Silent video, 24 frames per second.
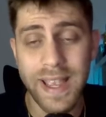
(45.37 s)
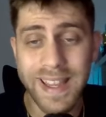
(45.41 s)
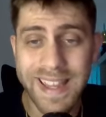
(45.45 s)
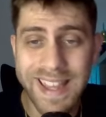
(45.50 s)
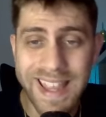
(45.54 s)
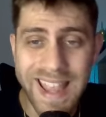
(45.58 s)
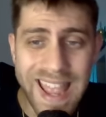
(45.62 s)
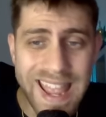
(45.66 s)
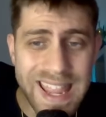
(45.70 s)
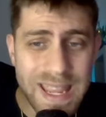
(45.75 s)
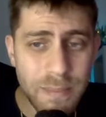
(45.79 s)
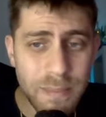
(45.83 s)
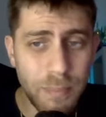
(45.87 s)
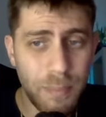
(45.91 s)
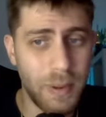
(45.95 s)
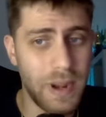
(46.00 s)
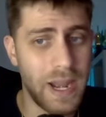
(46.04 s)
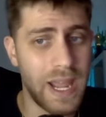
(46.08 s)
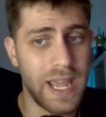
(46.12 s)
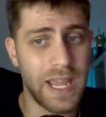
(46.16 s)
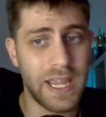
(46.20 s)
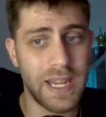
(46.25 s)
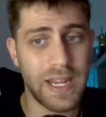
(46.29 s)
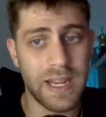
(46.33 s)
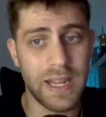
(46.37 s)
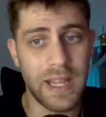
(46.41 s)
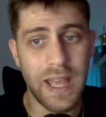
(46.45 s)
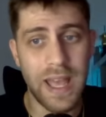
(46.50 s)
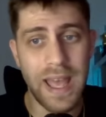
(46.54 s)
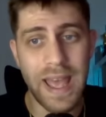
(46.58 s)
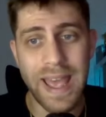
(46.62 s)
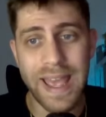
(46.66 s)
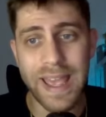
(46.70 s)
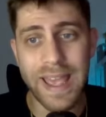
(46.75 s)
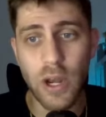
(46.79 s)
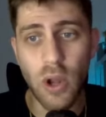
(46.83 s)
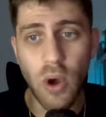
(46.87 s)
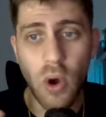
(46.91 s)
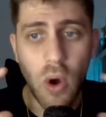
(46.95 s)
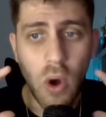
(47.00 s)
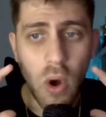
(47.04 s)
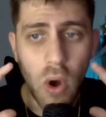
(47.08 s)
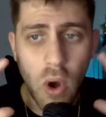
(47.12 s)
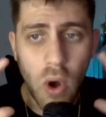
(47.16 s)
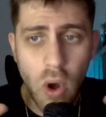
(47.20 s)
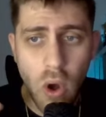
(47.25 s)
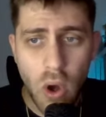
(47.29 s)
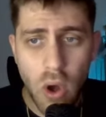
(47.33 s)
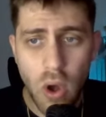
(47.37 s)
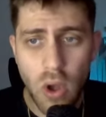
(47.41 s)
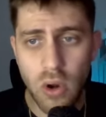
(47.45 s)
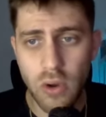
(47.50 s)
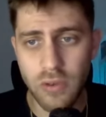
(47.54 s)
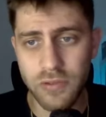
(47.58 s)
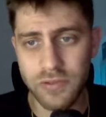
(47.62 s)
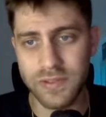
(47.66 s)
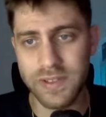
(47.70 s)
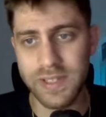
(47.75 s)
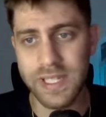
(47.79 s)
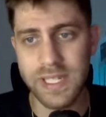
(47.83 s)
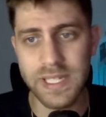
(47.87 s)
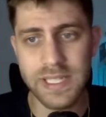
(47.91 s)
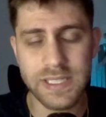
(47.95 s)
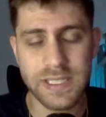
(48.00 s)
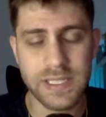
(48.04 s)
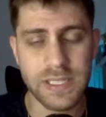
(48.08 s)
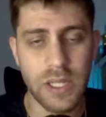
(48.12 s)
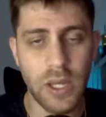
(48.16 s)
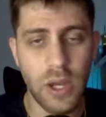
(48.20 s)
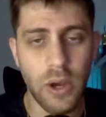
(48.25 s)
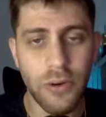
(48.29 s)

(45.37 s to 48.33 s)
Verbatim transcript: game plan, and all of this